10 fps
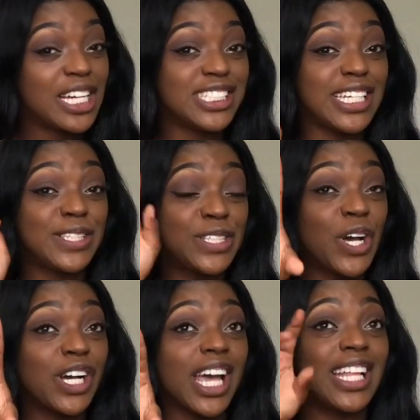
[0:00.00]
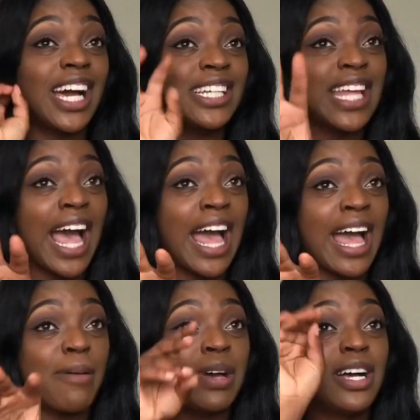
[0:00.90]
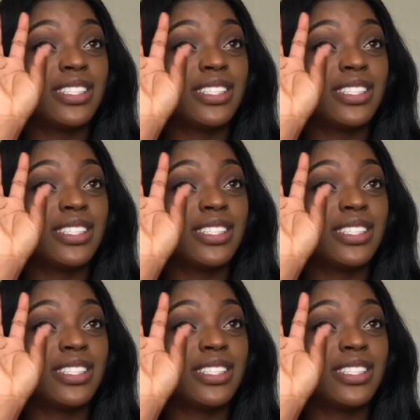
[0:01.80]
She took her time